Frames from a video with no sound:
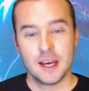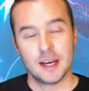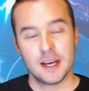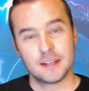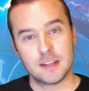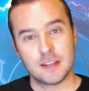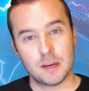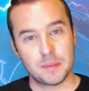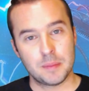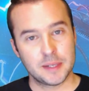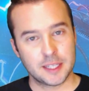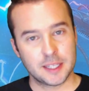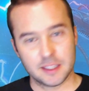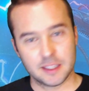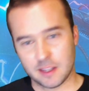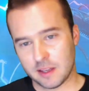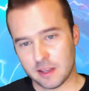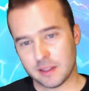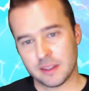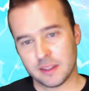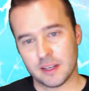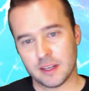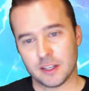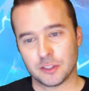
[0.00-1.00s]
dumping
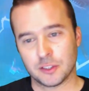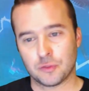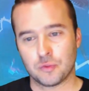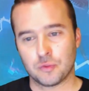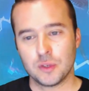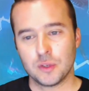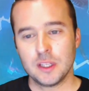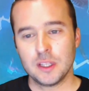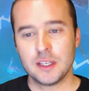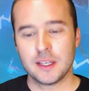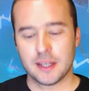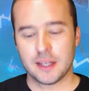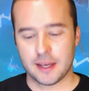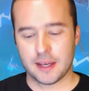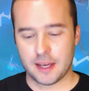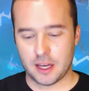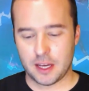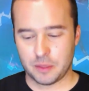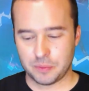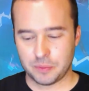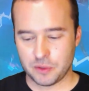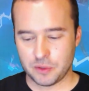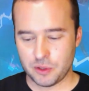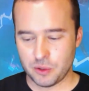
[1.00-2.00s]
in there, it's really going to
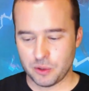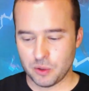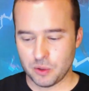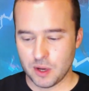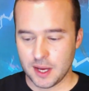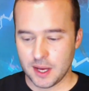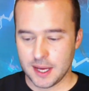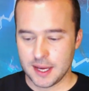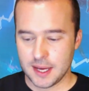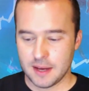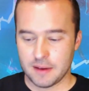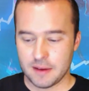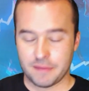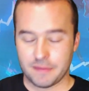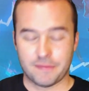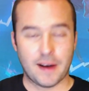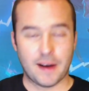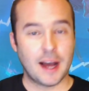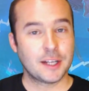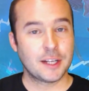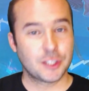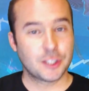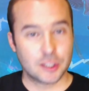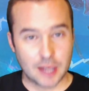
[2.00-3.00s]
help you
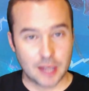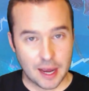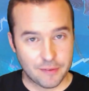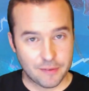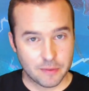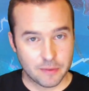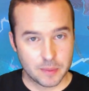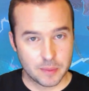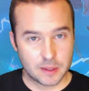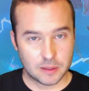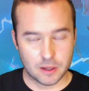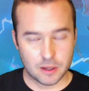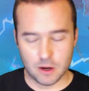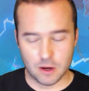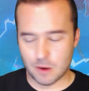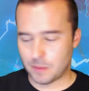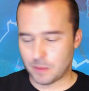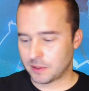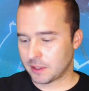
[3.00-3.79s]
find your Life from the Loam.